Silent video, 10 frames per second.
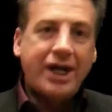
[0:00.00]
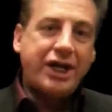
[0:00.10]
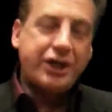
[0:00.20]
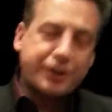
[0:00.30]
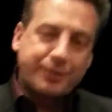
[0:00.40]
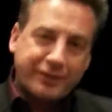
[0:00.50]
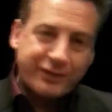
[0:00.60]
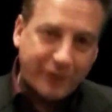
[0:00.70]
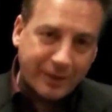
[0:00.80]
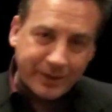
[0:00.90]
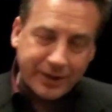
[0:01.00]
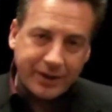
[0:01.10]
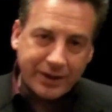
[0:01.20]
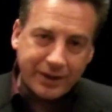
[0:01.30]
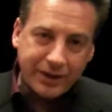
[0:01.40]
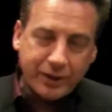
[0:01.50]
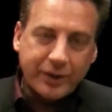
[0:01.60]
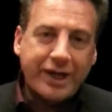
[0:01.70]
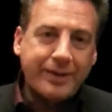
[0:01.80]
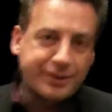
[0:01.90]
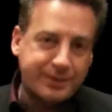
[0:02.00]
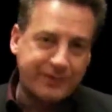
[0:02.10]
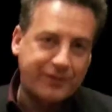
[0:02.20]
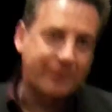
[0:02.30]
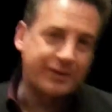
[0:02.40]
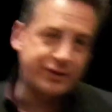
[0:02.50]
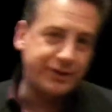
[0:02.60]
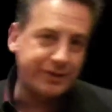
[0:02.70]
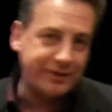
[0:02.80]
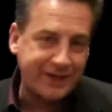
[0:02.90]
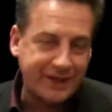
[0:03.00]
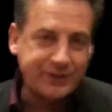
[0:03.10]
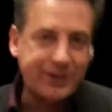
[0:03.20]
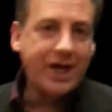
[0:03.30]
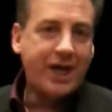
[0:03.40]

He is a performer who enables performers to invest